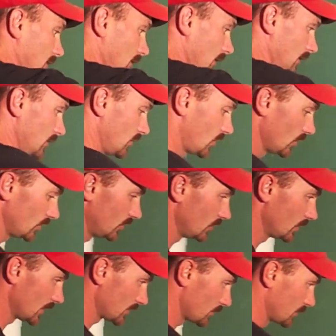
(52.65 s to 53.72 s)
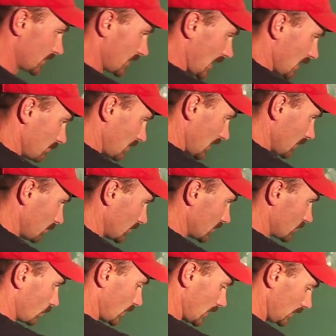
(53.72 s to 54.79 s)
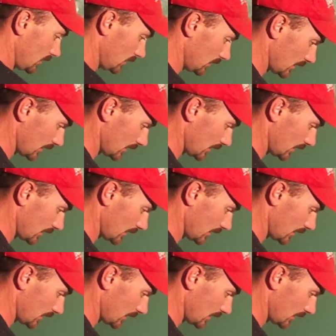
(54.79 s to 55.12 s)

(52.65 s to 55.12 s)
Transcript: Uh, you could do this with sandpaper as well,